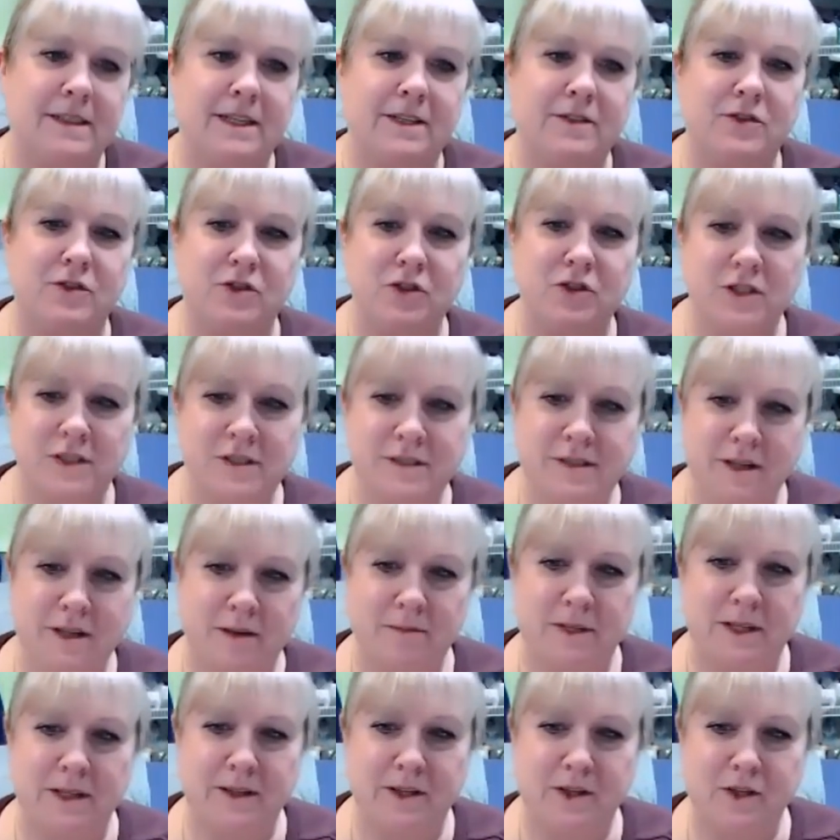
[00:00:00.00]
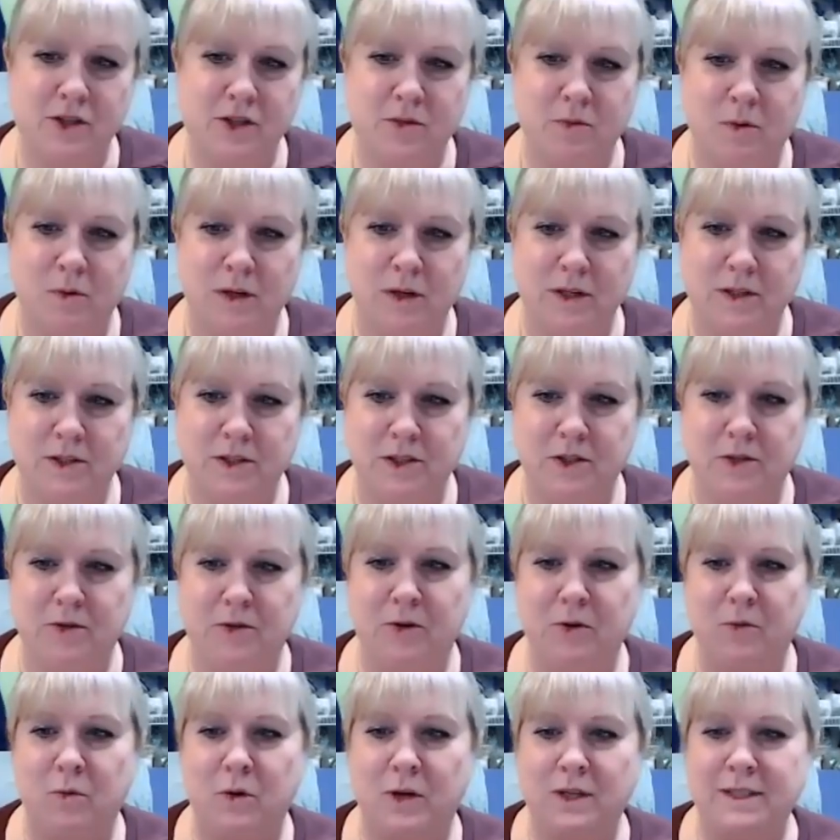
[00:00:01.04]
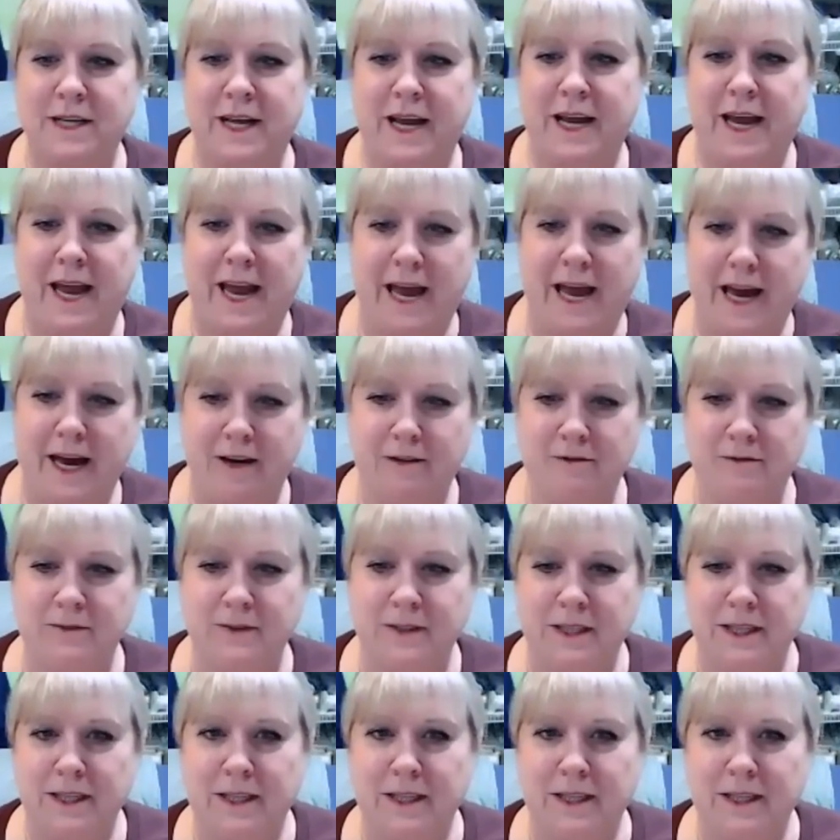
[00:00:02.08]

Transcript: It's just something that you want to do, you want to have